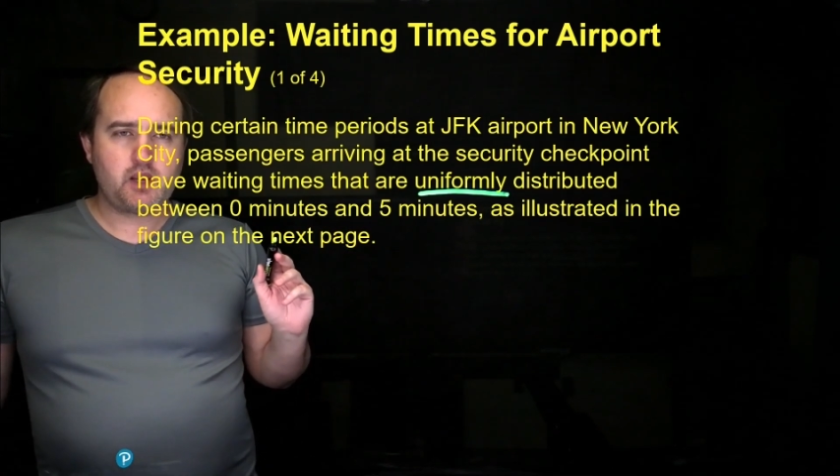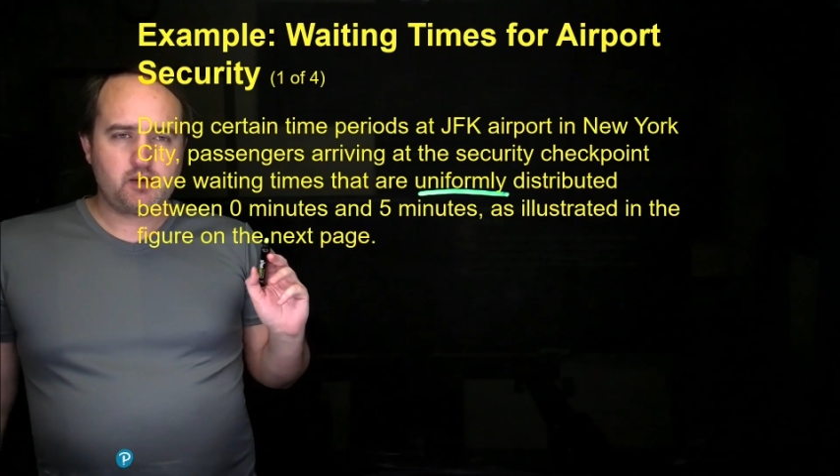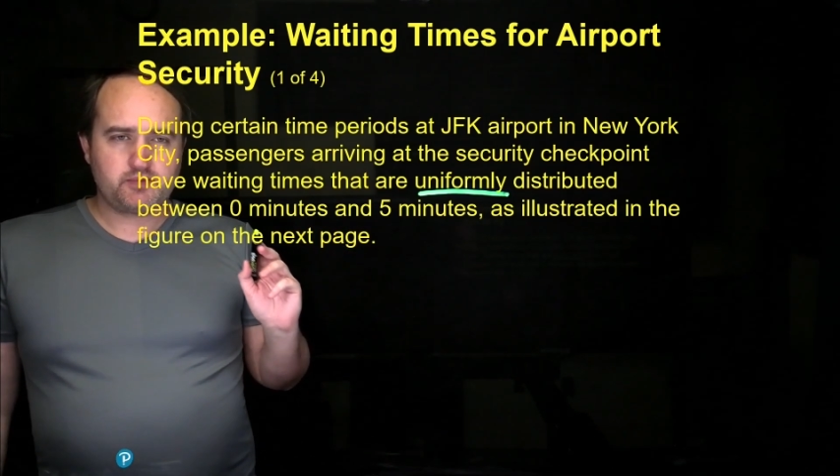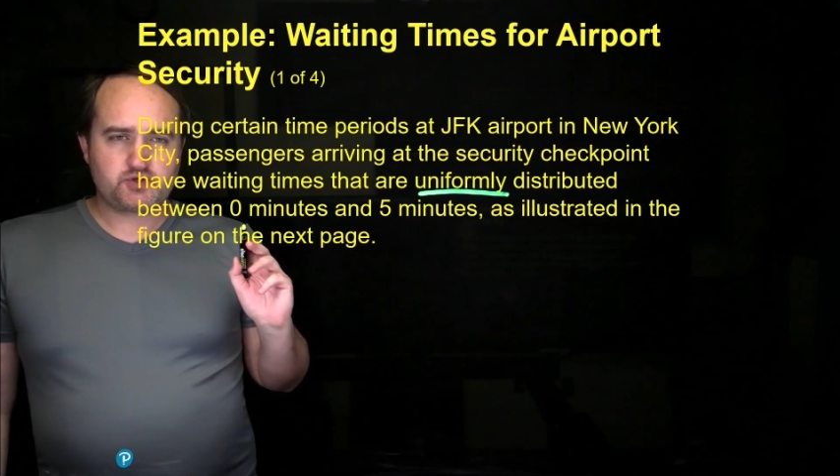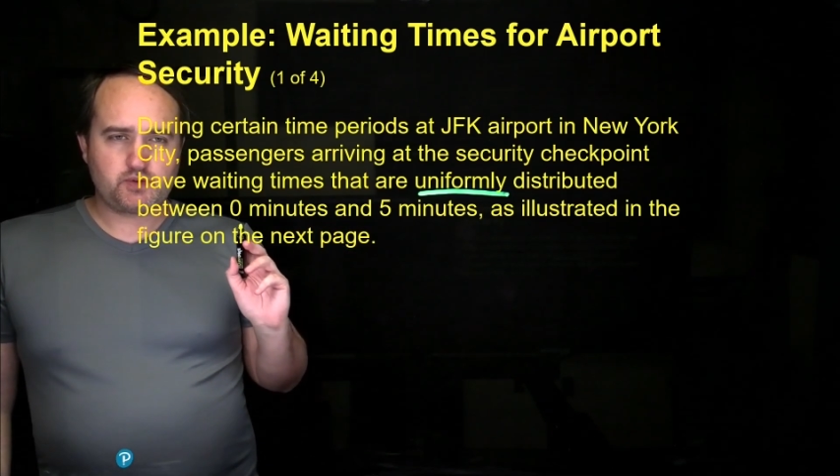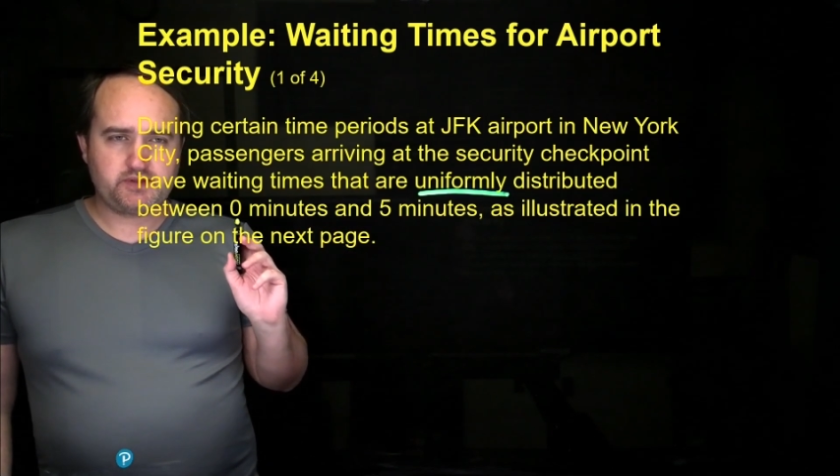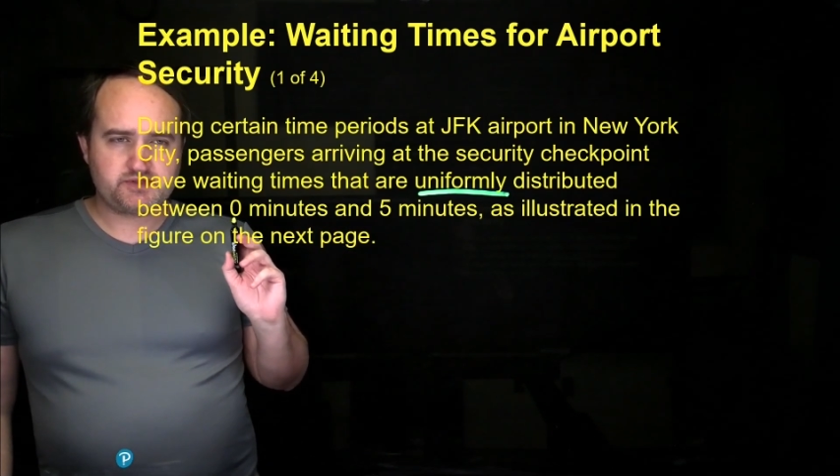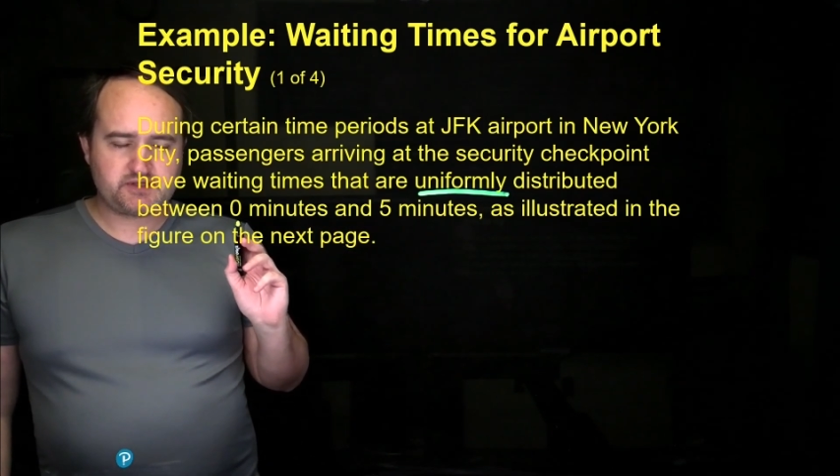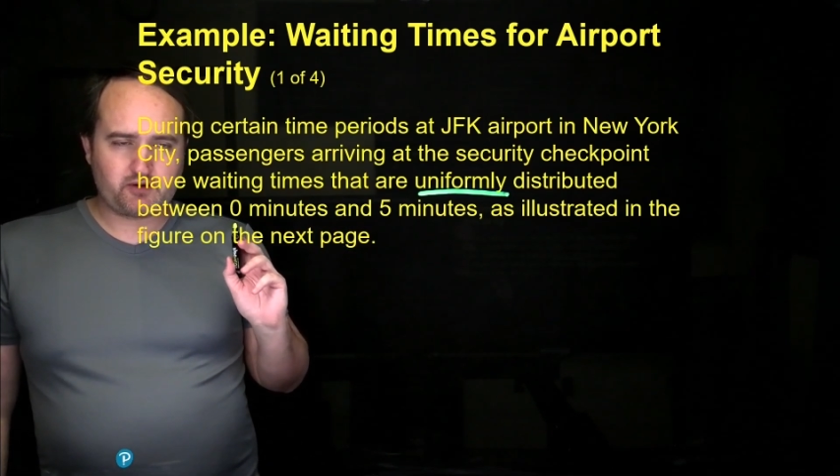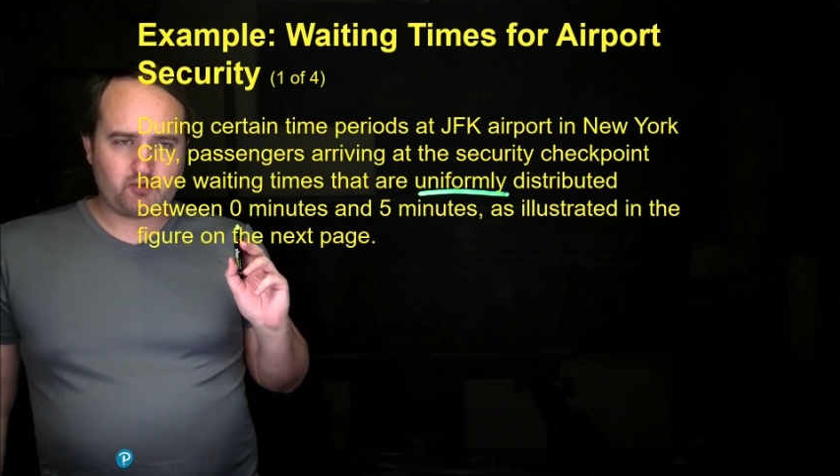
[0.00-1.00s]
between
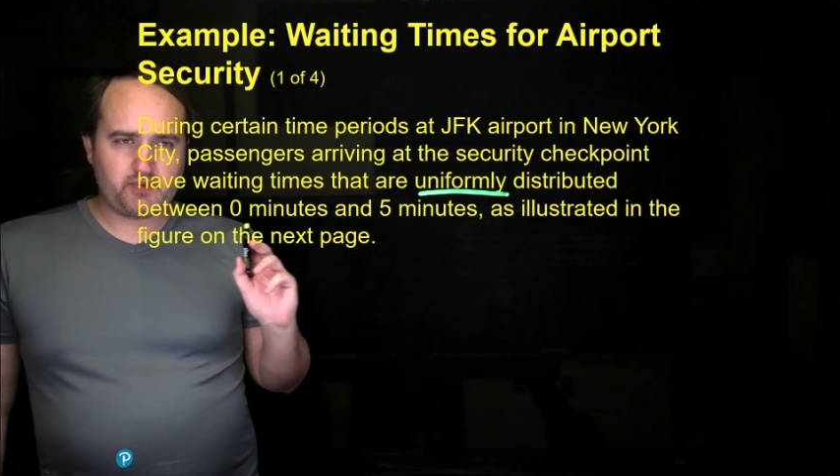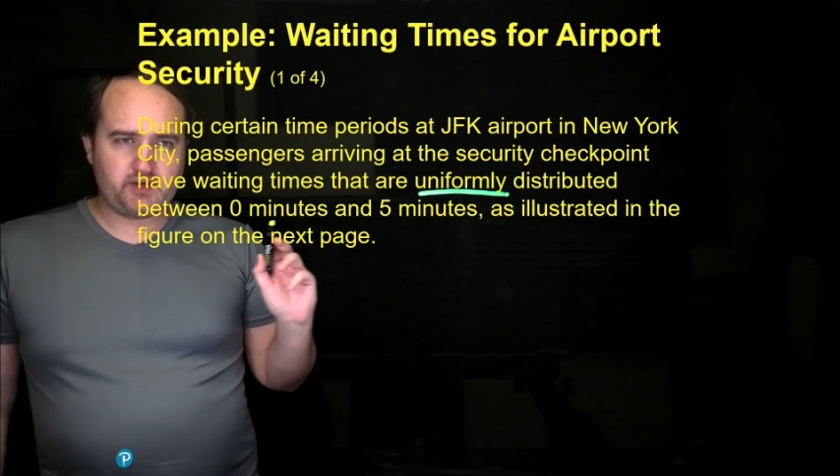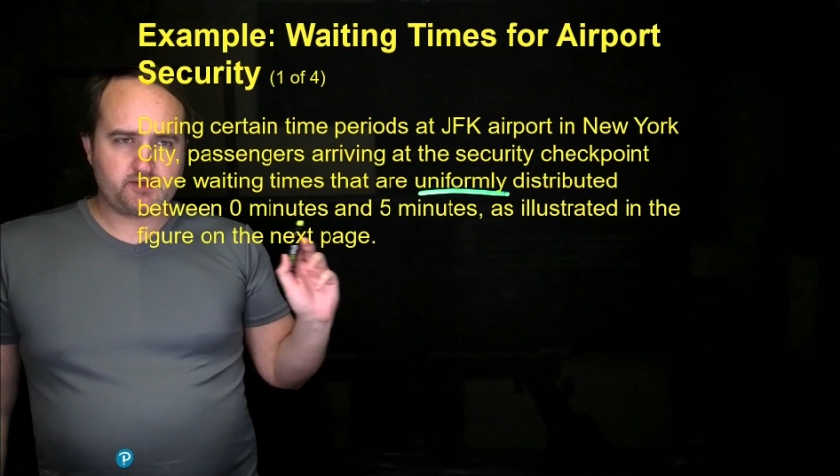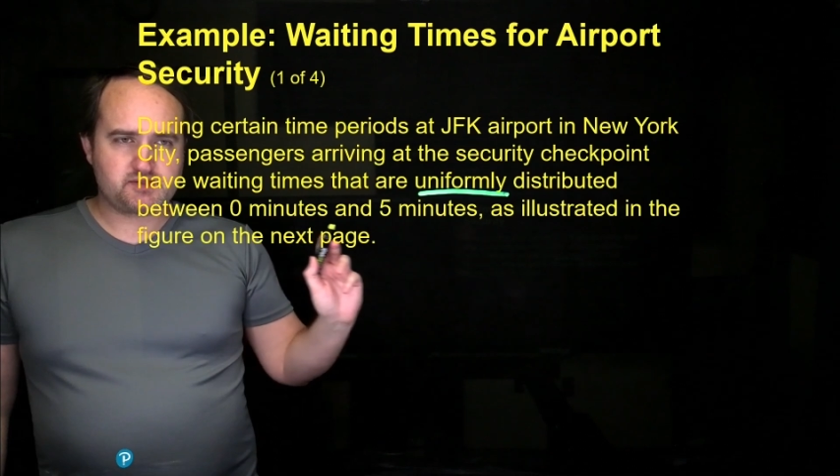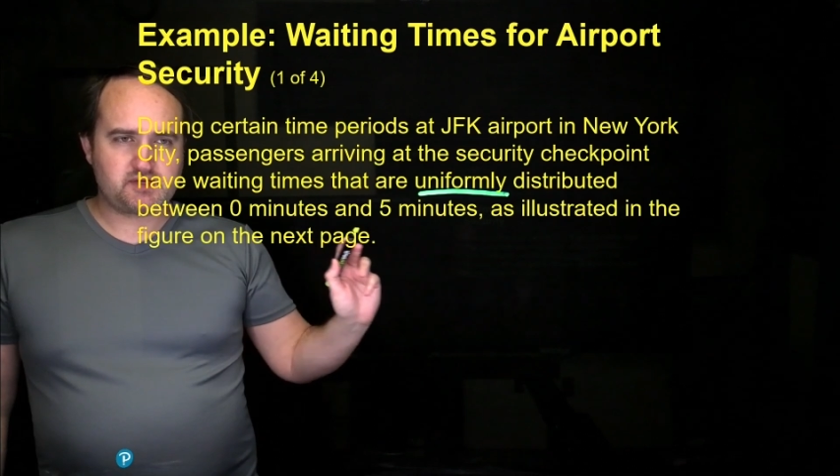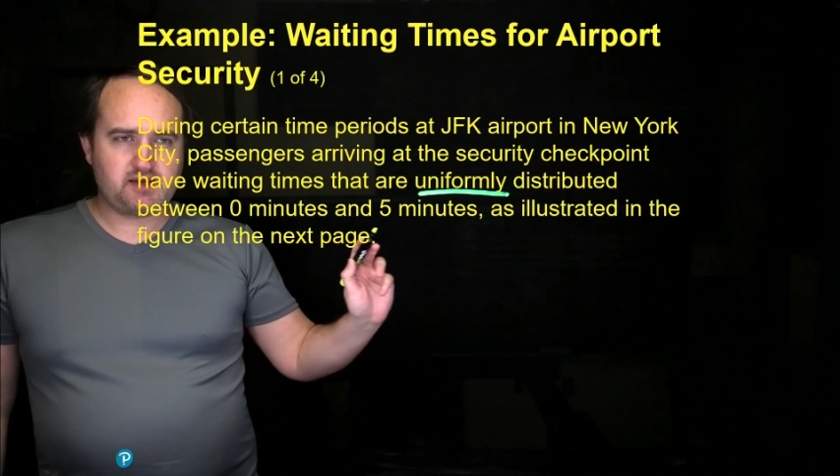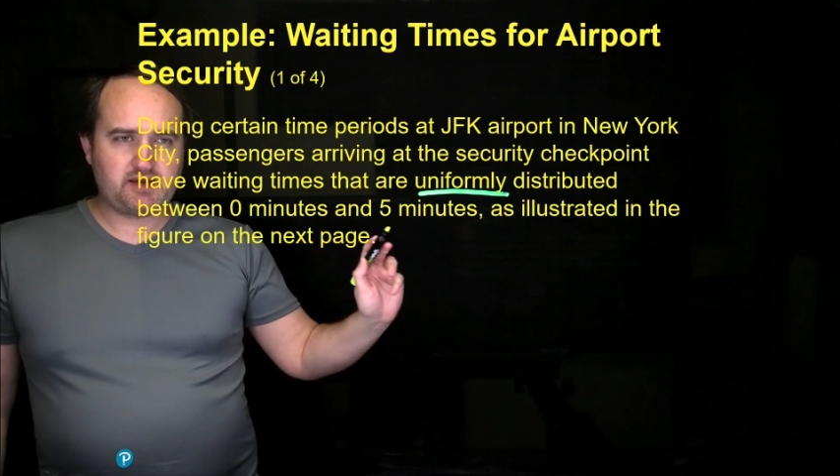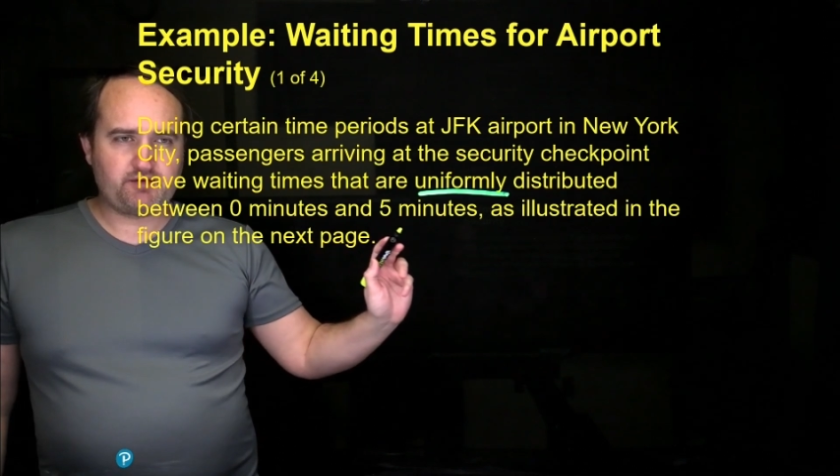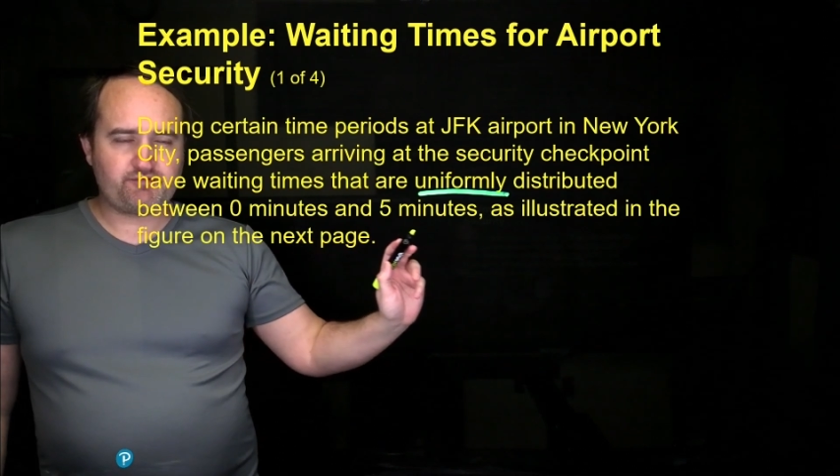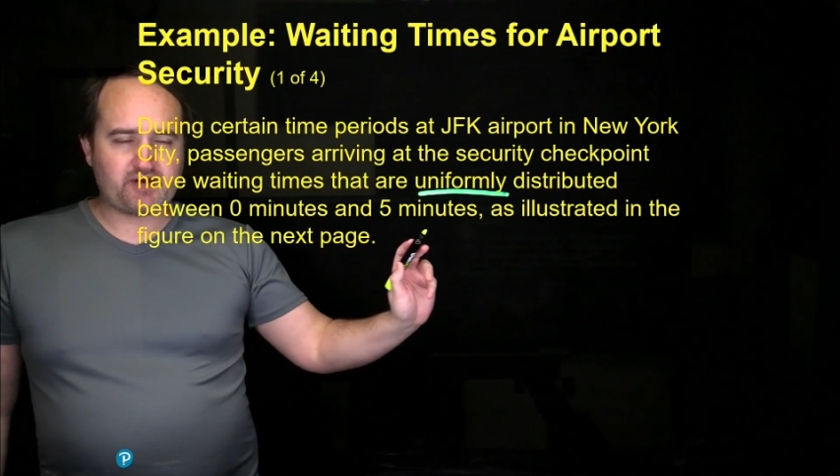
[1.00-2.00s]
0 minutes
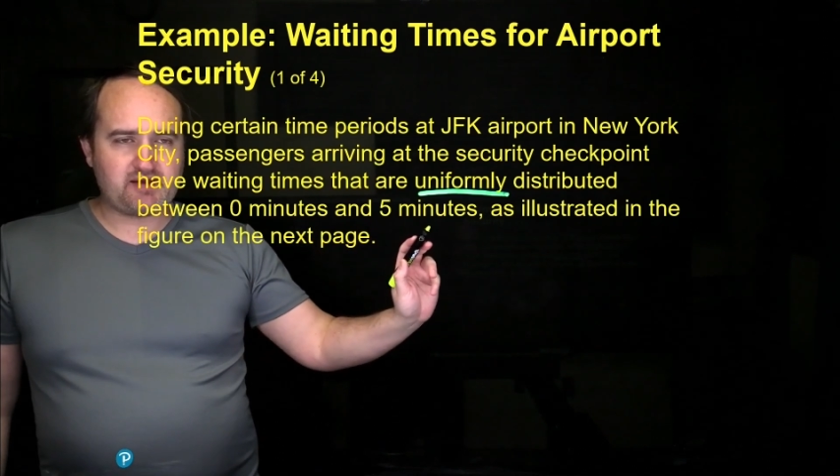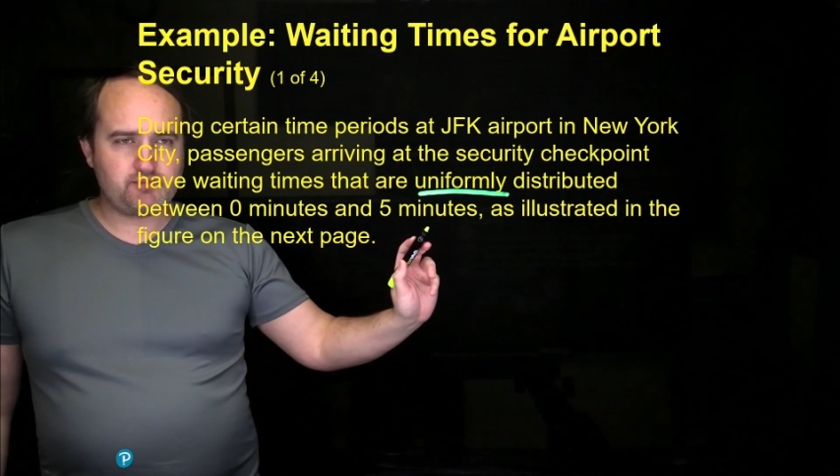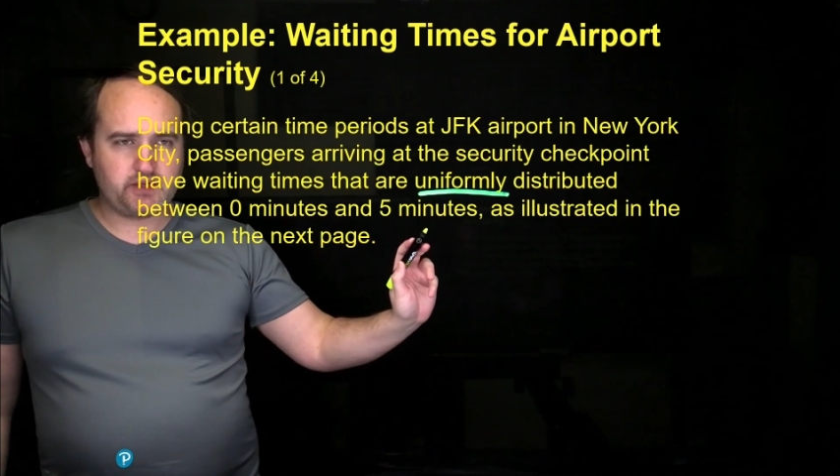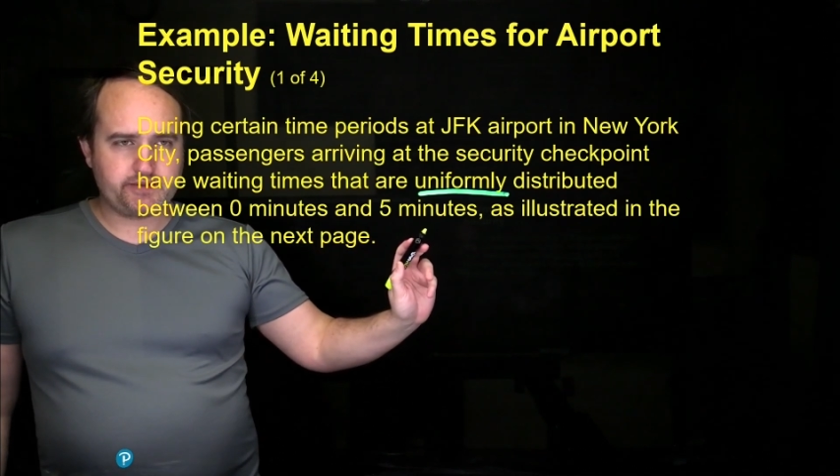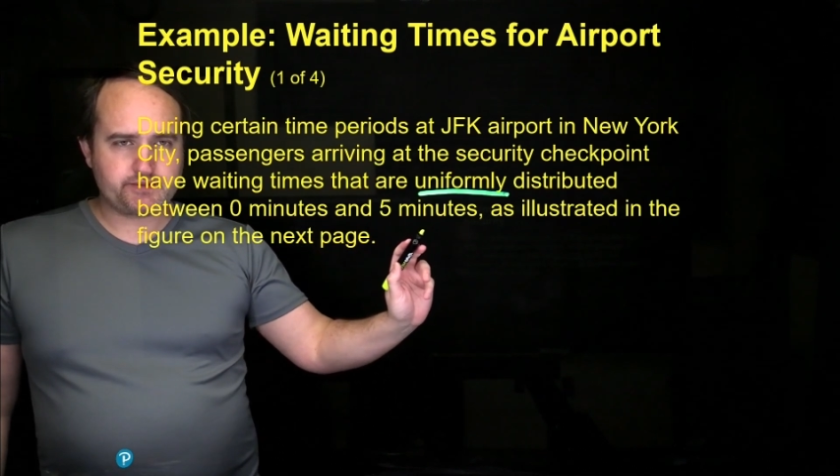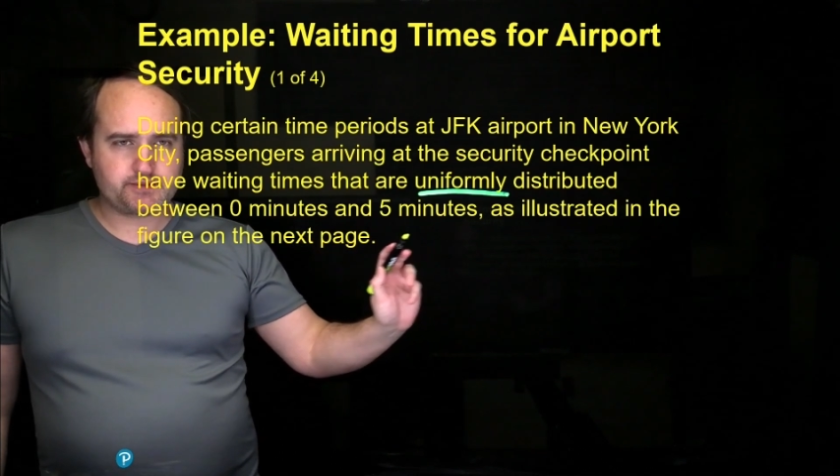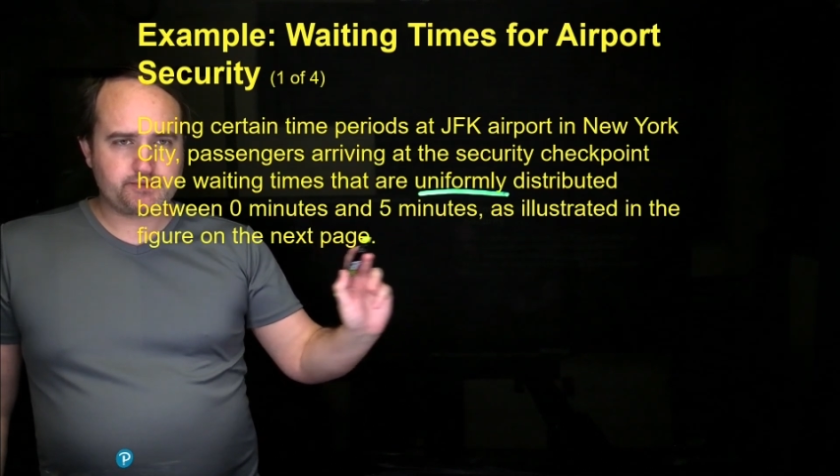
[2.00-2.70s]
and 5 minutes,